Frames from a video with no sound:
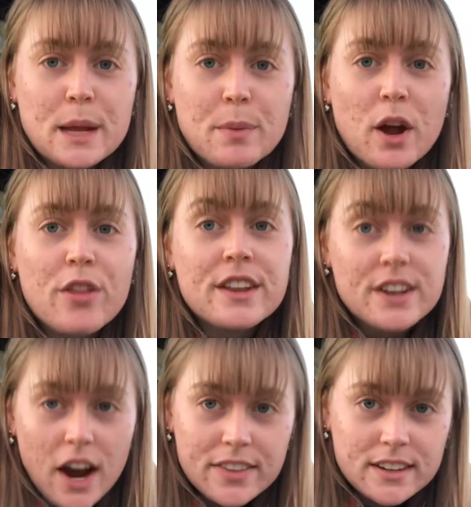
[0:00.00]
but on the
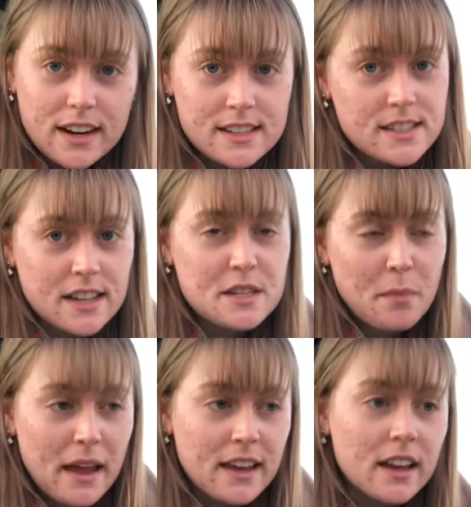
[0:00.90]
night that I decide to
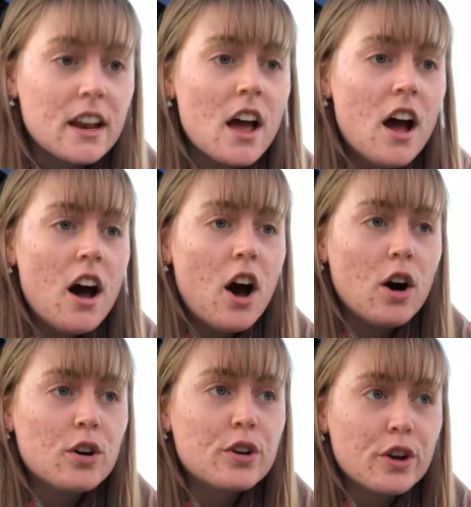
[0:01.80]
make it,
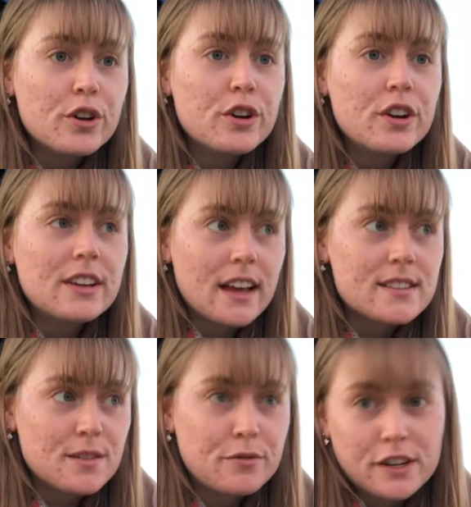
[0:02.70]
I'll go get
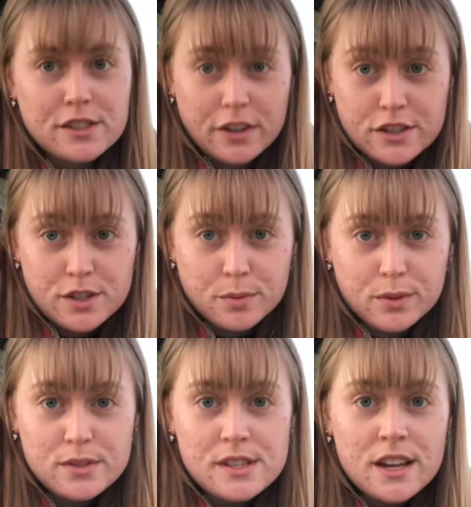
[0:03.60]
some fresh vegetables.